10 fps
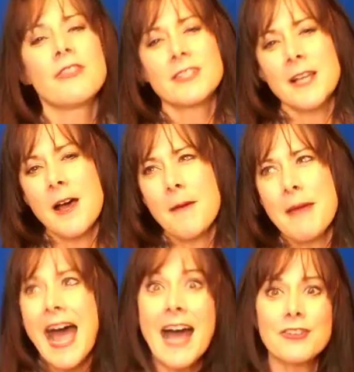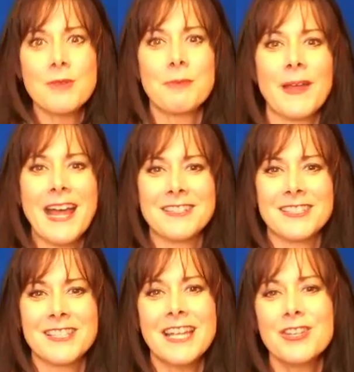some action
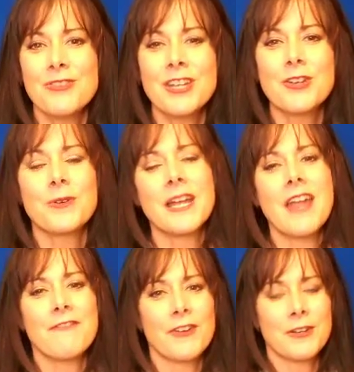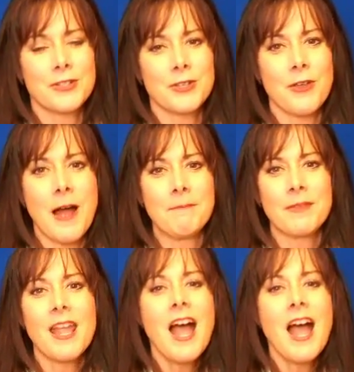plans that you can create for your salon.